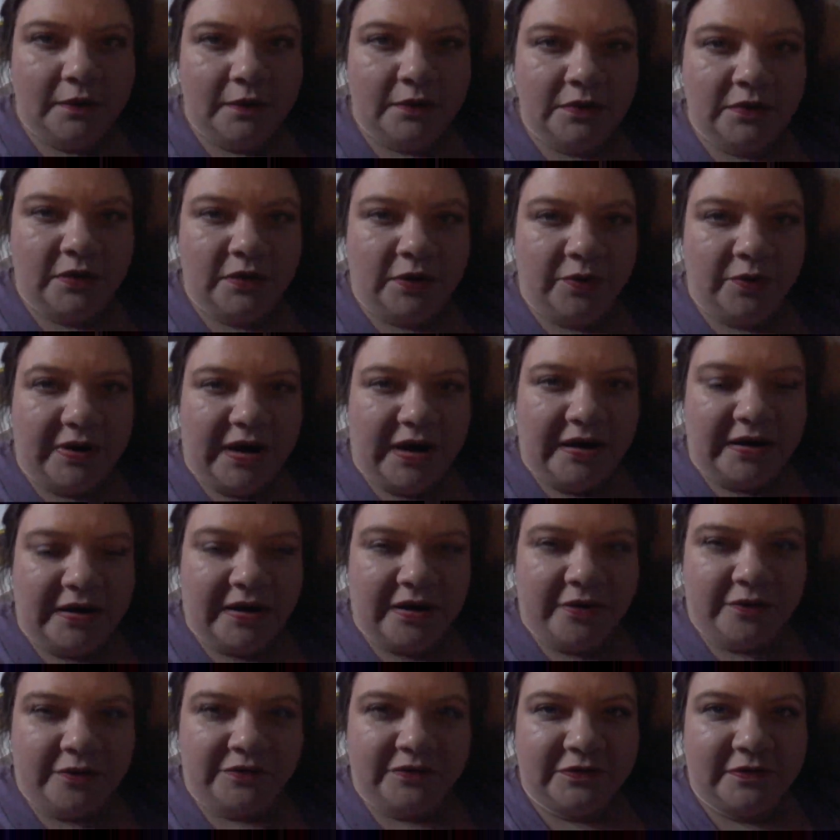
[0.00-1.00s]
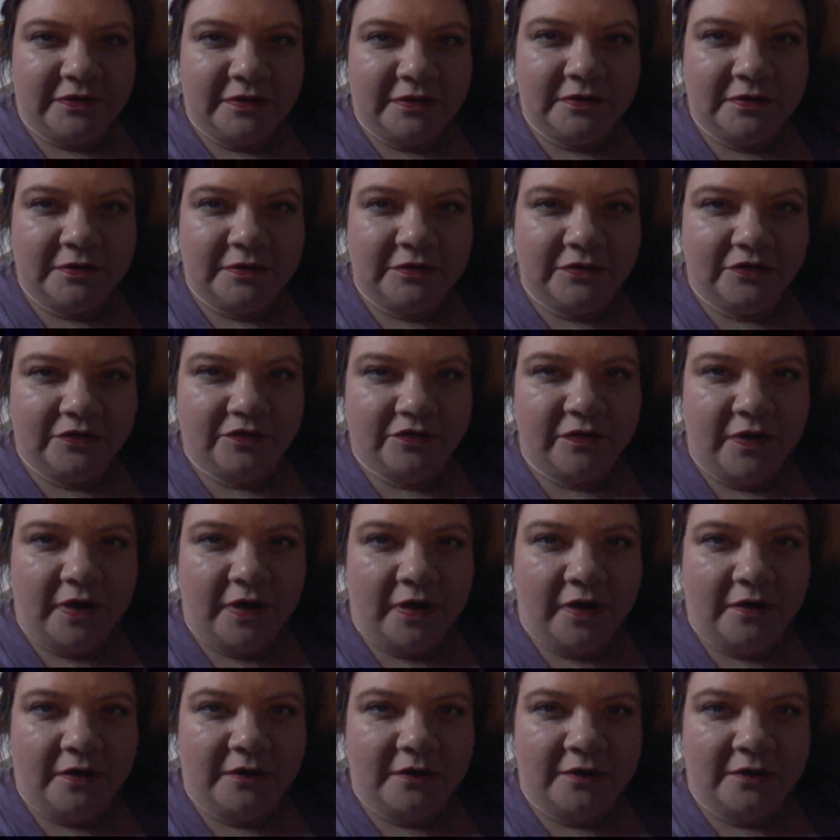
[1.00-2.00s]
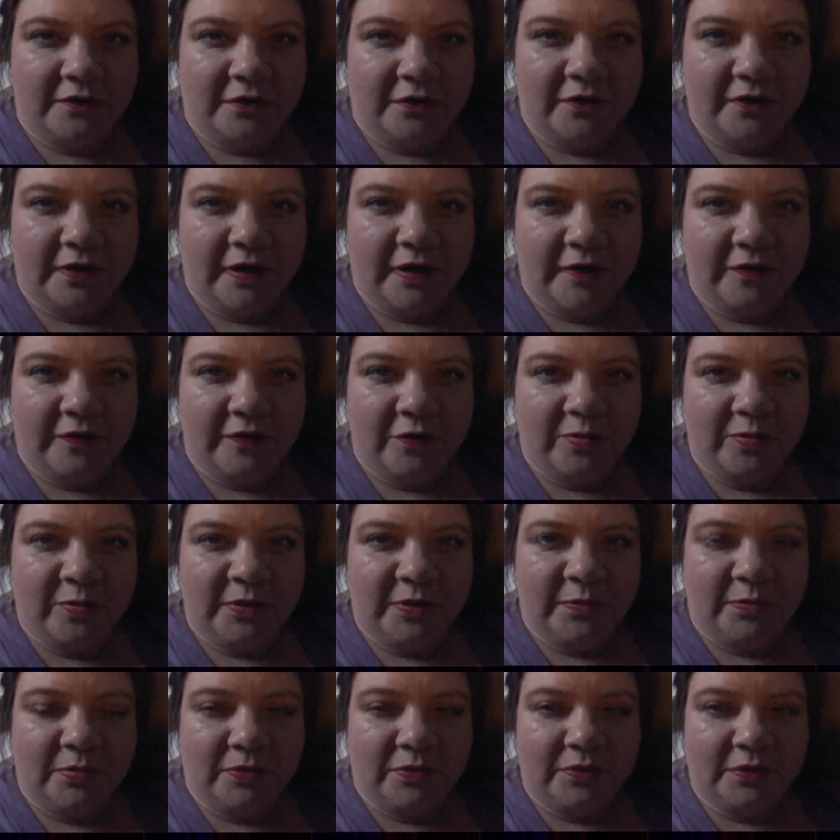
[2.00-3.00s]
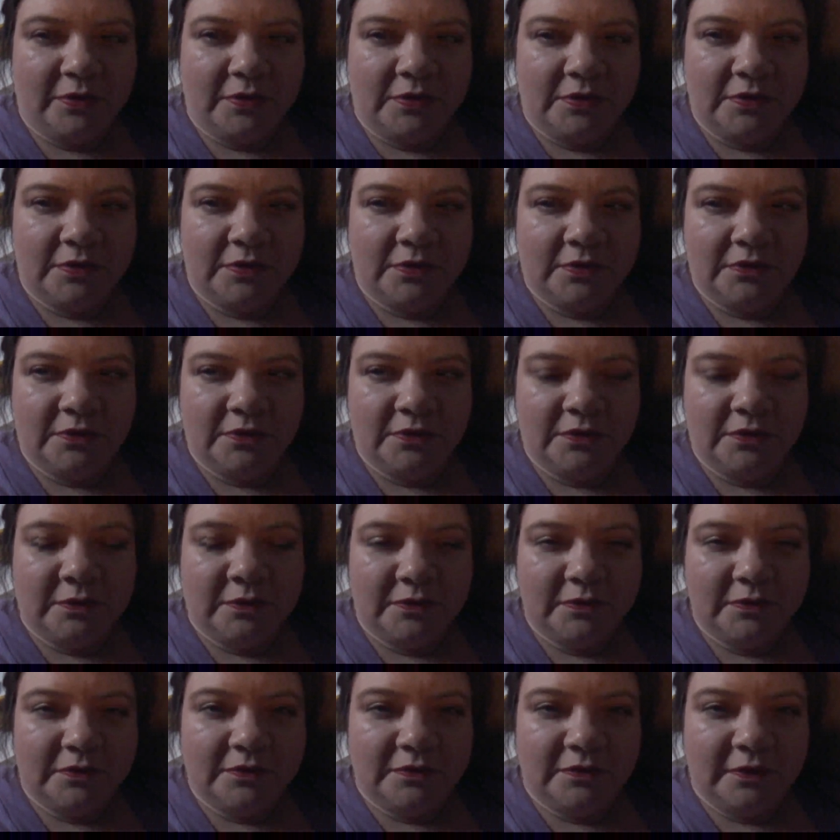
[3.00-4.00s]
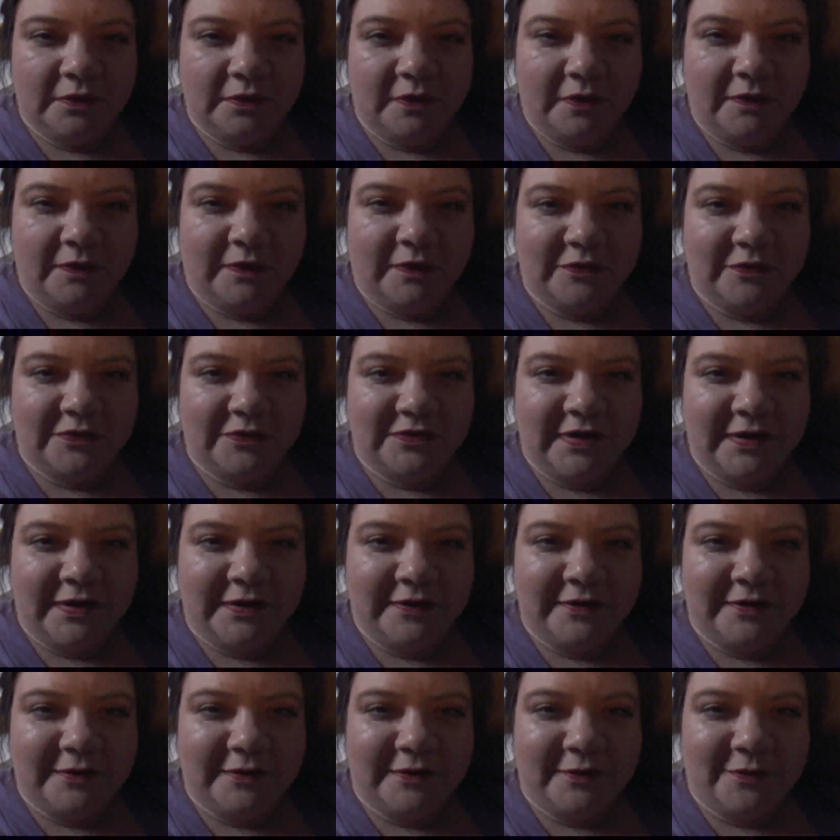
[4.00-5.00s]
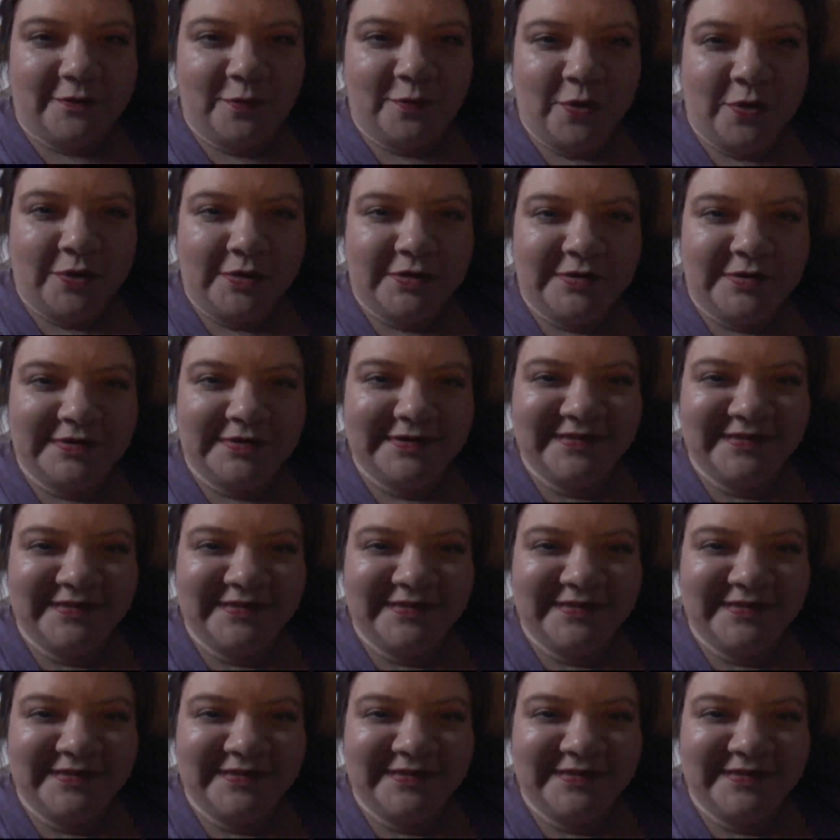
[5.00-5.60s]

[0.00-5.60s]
No night owls so far, or other people on the other side of the world.